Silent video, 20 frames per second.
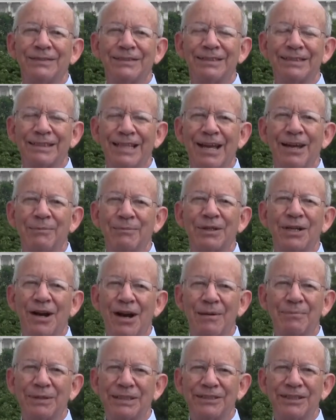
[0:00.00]
STEM
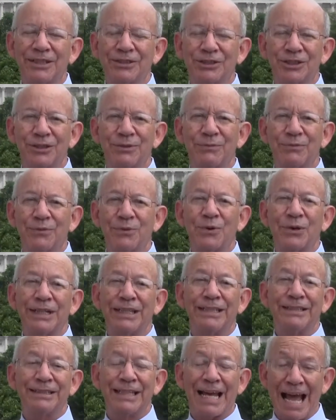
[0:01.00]
competition for
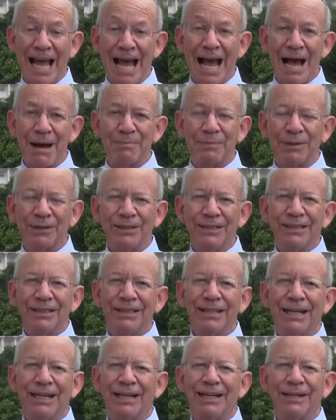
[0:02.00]
his app
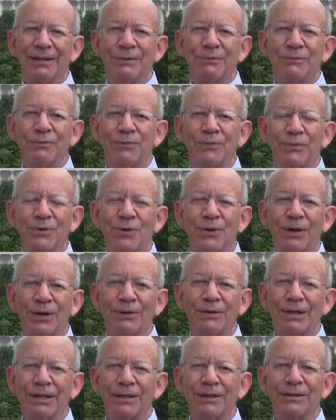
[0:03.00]

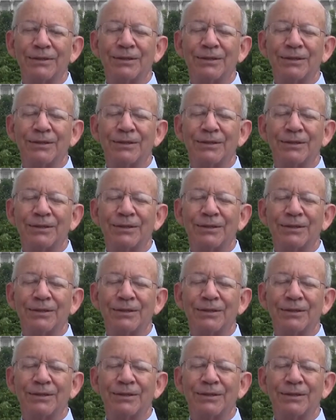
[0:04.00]
for